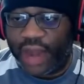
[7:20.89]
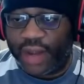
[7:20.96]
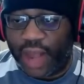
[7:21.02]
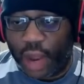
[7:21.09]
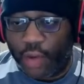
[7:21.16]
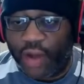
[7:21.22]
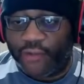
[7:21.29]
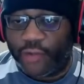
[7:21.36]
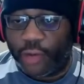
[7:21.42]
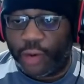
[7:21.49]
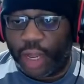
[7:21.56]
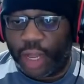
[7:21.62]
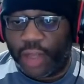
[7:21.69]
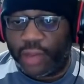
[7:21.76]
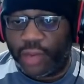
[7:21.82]

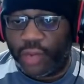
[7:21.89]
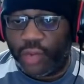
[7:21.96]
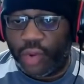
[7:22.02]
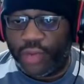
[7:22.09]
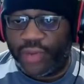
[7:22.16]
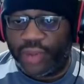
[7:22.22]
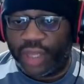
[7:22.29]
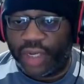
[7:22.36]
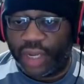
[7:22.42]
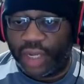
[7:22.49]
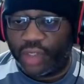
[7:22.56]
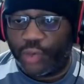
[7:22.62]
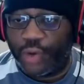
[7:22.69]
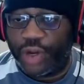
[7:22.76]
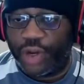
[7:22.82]
However, one thing that
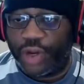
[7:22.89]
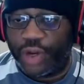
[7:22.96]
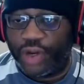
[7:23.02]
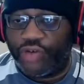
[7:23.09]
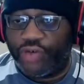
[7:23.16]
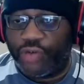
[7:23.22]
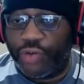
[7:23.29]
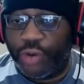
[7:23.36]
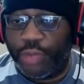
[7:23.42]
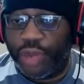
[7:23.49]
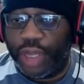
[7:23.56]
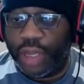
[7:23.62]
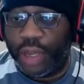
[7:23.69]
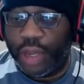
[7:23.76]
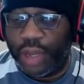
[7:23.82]
does ring true to me